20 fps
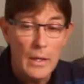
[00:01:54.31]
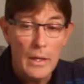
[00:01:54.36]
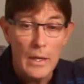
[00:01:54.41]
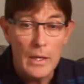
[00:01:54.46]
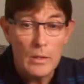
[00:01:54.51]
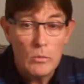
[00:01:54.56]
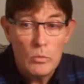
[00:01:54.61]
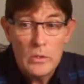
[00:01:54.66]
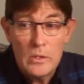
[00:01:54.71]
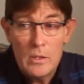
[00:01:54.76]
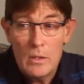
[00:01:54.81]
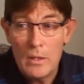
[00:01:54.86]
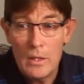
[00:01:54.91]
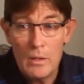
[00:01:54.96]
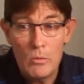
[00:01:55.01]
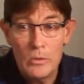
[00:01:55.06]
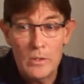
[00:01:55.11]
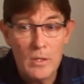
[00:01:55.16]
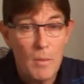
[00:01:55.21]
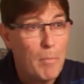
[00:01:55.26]
It was
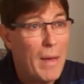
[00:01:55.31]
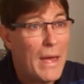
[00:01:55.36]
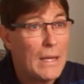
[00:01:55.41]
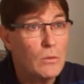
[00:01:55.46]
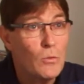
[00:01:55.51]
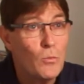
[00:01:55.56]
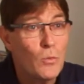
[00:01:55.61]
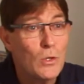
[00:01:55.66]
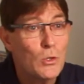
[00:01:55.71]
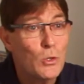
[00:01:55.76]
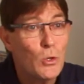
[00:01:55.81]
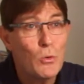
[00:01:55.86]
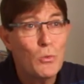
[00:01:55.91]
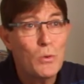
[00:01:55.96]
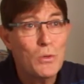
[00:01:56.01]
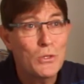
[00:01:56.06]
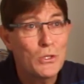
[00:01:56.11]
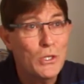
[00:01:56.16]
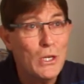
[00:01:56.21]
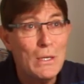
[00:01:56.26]
a pattern we saw
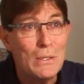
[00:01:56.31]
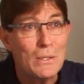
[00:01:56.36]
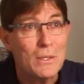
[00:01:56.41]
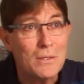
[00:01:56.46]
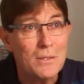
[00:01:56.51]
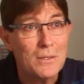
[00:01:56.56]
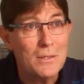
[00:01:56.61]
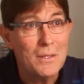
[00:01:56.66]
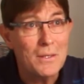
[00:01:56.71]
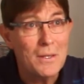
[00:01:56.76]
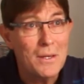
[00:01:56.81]
with Jesus.